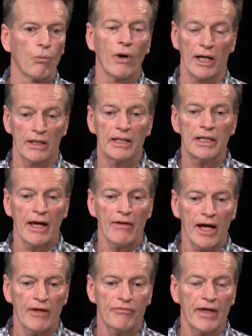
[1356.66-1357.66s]
Well,
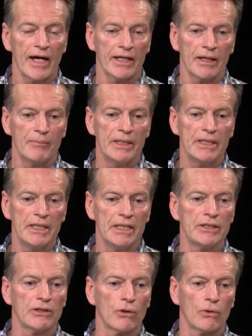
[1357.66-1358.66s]
at that, I mean, he
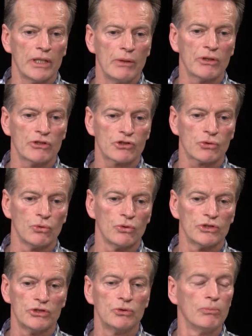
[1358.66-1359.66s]
didn't go. He went to
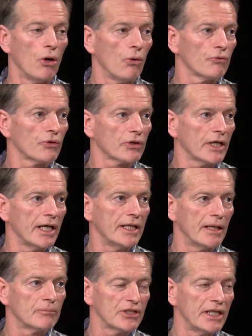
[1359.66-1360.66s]
school to do both. Okay,
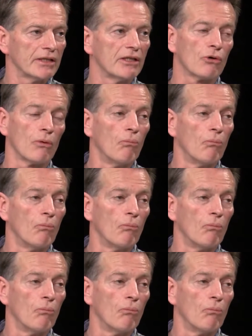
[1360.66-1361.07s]
and I'm saying there are